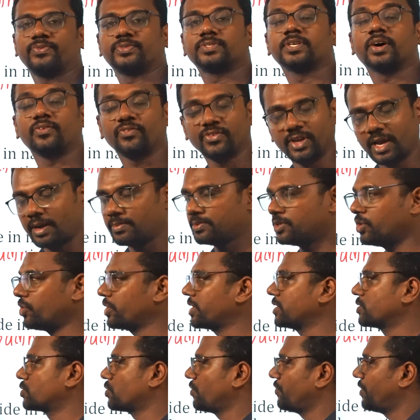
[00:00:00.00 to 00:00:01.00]
Savyabhijara.
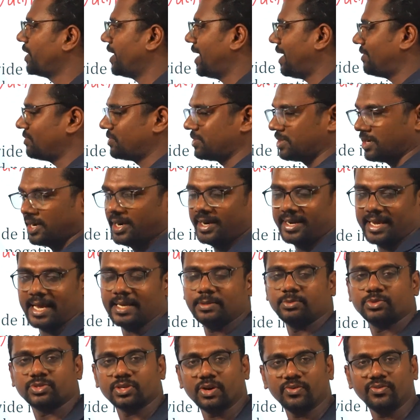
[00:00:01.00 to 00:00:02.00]
Okay, so we have three
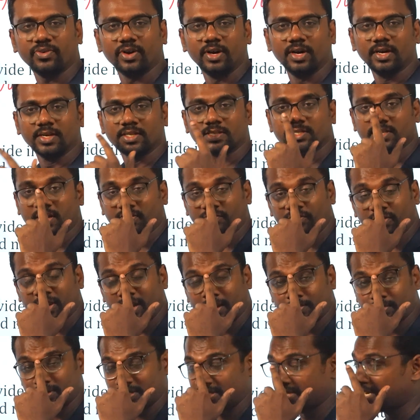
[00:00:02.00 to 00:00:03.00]
types of
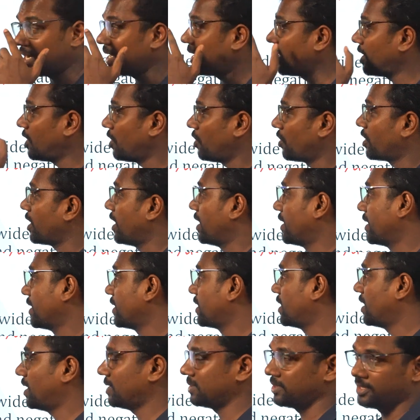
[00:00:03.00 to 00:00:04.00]
Savyabhijara or
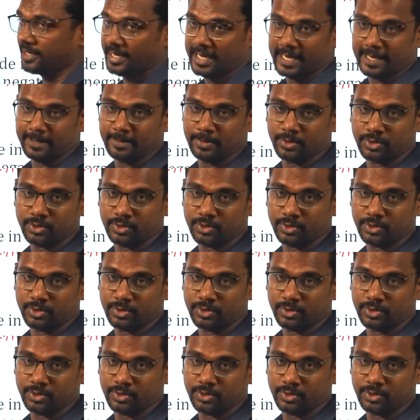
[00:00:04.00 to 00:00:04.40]
Anaikhantika.